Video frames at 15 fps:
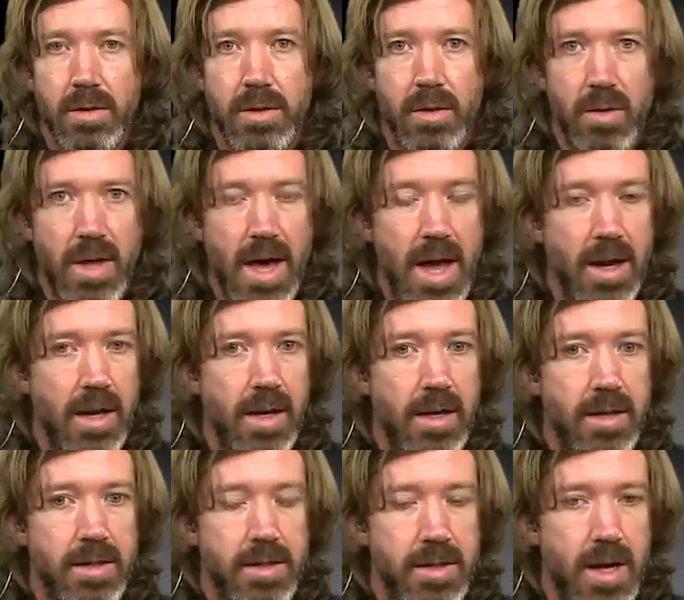So that in
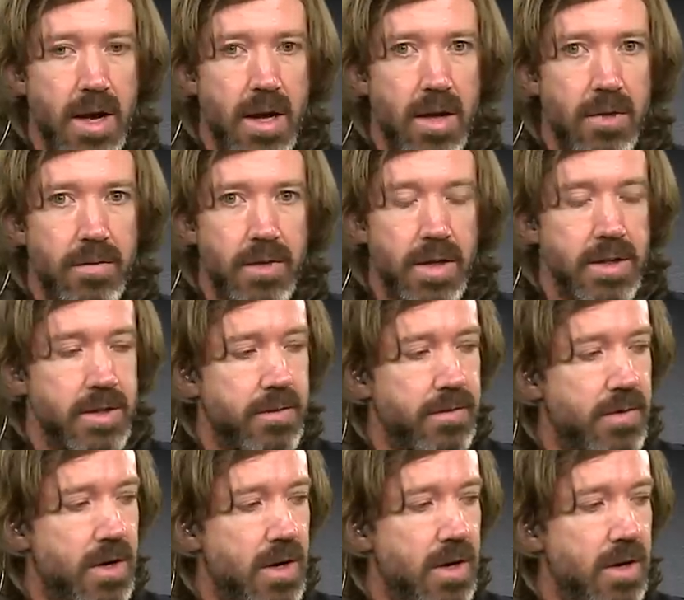itself is a
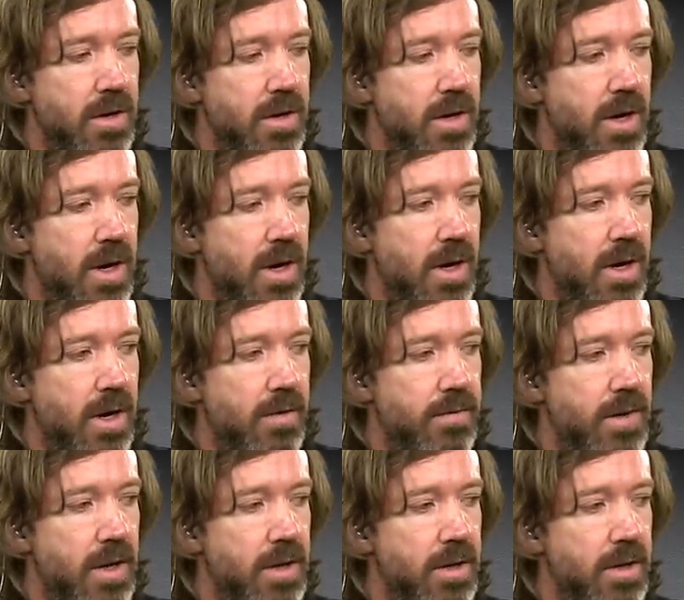fun, uh, a
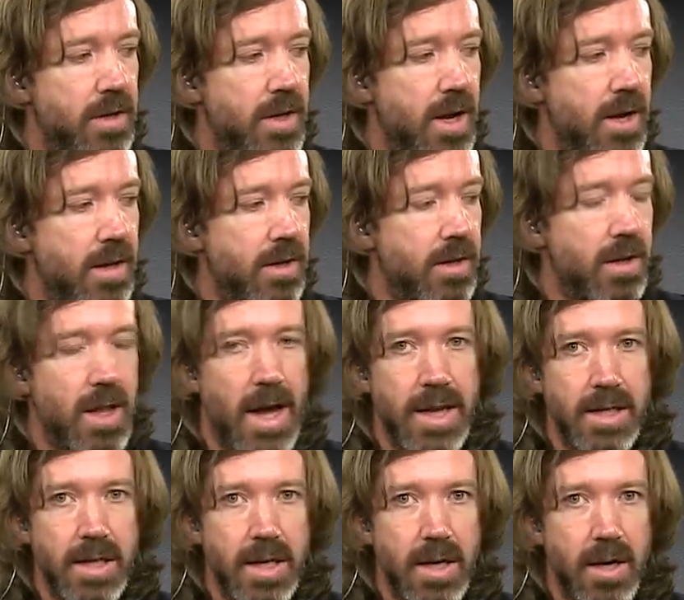fun little little
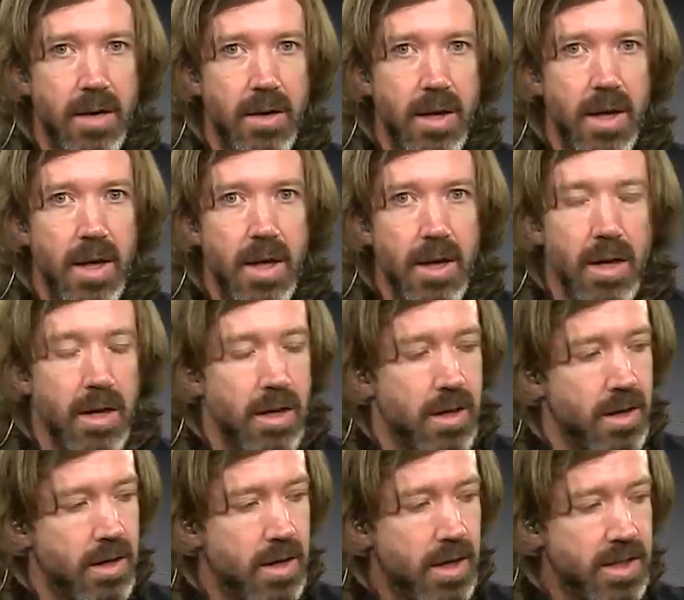idea,
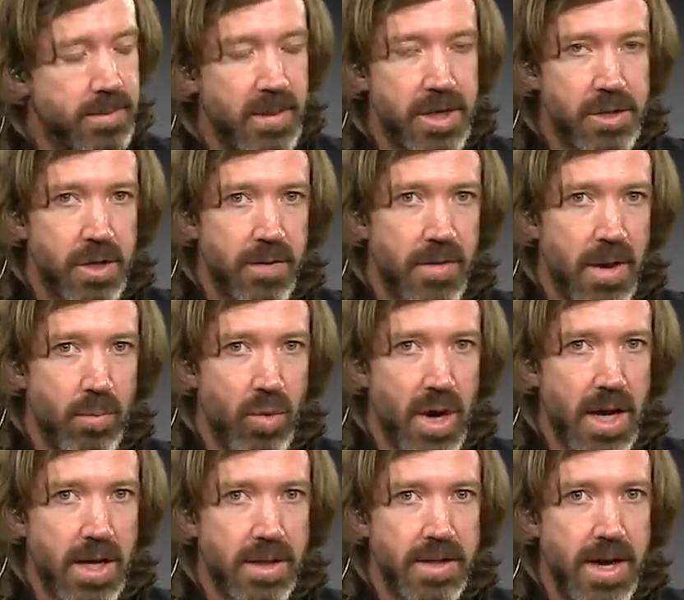especially if I
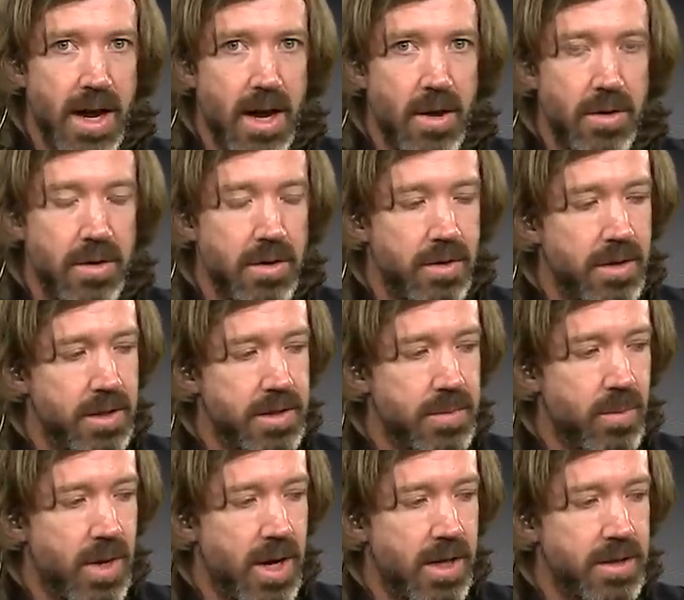break it down
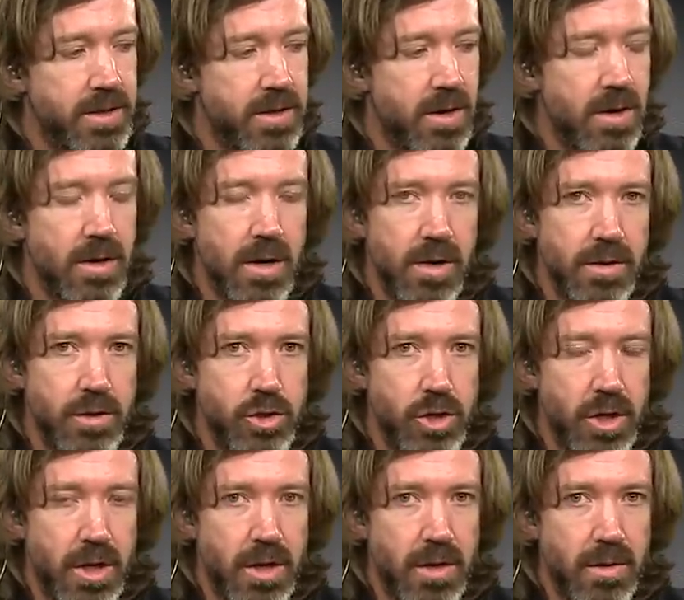this way, starting on the
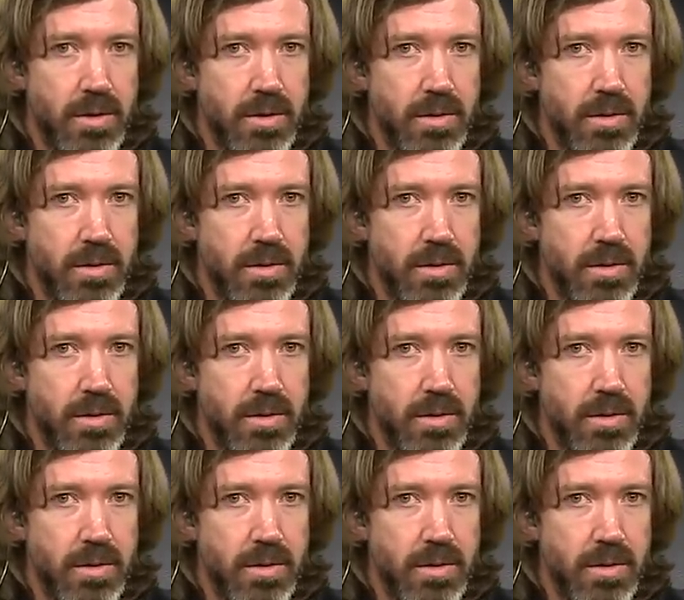G,